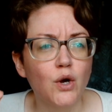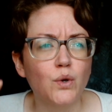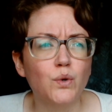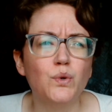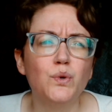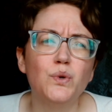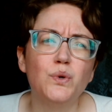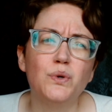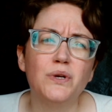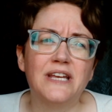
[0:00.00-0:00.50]

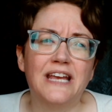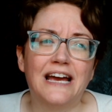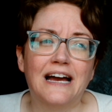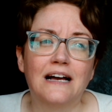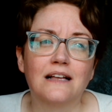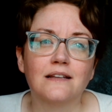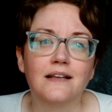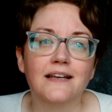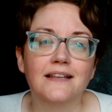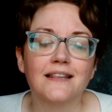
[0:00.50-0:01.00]
ooh, yeah,
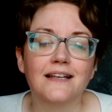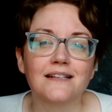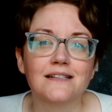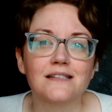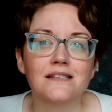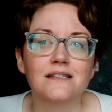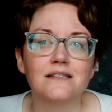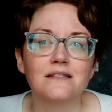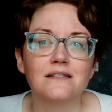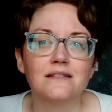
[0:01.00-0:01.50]
like
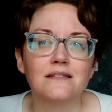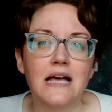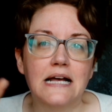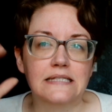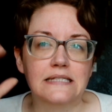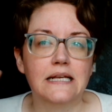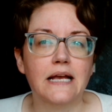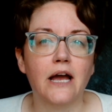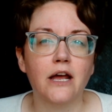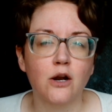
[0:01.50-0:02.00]
that's
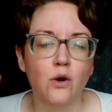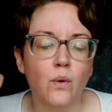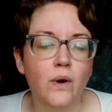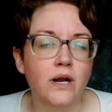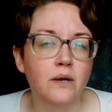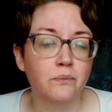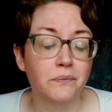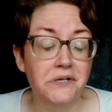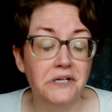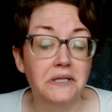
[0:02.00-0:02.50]
that's kind of what
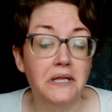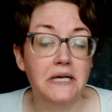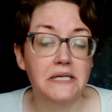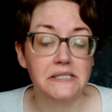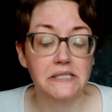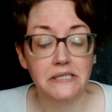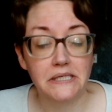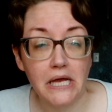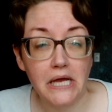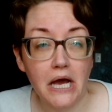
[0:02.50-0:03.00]
I'm
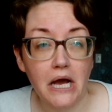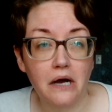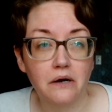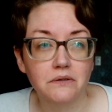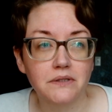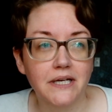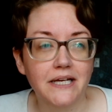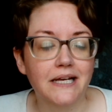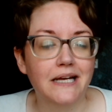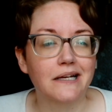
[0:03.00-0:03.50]
realizing now.
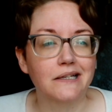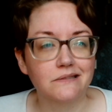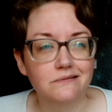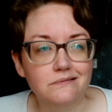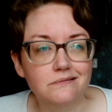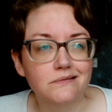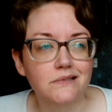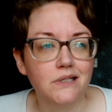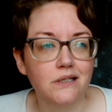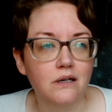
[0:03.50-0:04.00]
Like I,
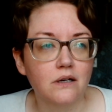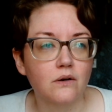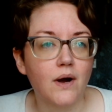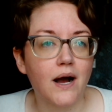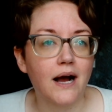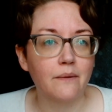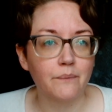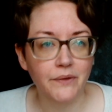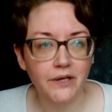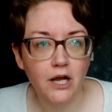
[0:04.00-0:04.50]
you know,
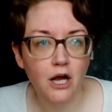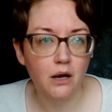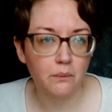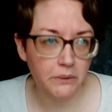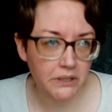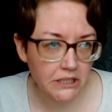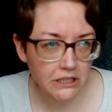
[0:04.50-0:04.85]
I'm the common